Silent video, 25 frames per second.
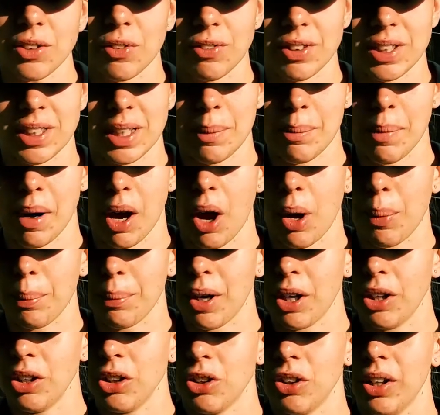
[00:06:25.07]
obviously in my home
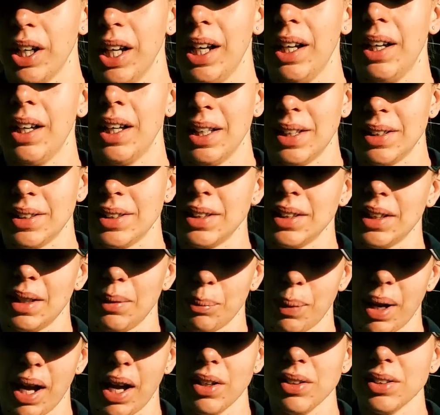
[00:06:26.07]
country, it's
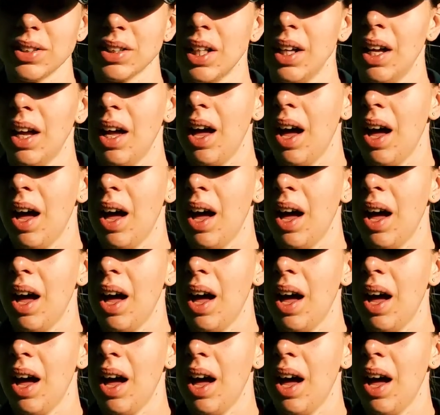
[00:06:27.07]
in Wales.